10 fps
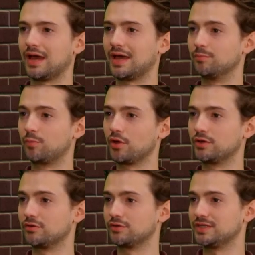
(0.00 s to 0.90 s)
And
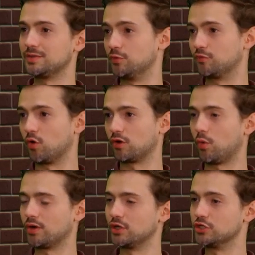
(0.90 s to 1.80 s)
Brighton are a team who've got
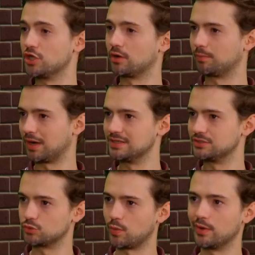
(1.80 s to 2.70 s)
quite a lot of young players
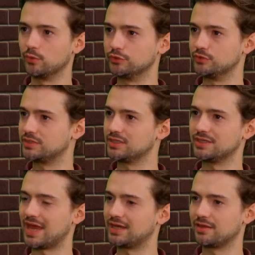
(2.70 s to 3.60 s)
as well. Do you
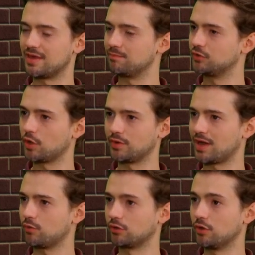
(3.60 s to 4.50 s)
see any of them going
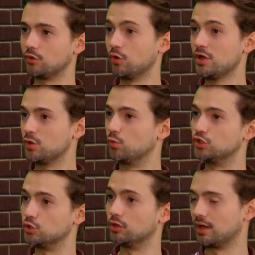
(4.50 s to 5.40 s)
out on loan, or would
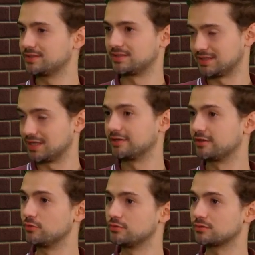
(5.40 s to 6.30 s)
you like to see any of
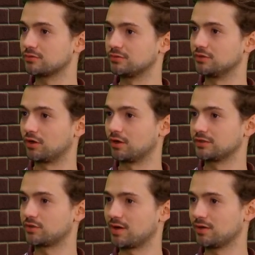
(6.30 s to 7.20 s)
those young
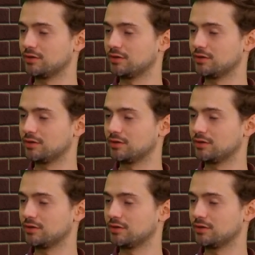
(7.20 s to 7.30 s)
guys go out on loan?